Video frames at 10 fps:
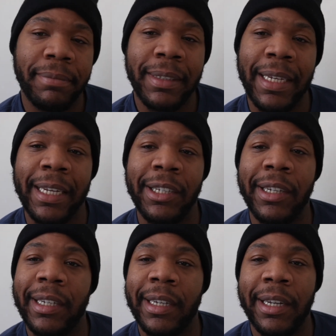yeah, you
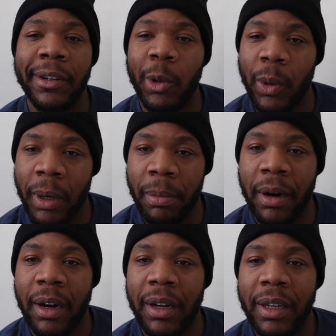ain't getting nowhere, bro.